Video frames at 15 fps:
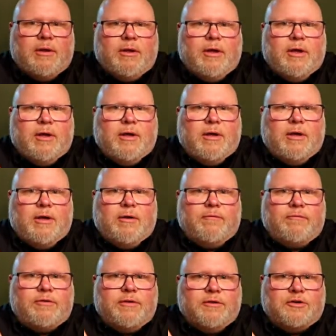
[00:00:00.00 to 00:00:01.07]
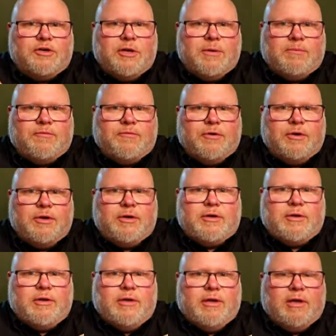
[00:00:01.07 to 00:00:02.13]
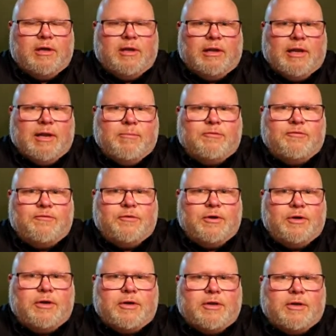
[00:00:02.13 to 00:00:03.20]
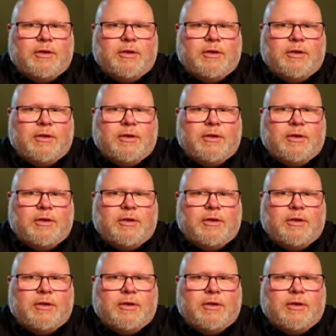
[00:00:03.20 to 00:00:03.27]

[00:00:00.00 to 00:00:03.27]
to the Sheepsfoot, Lambsfoot,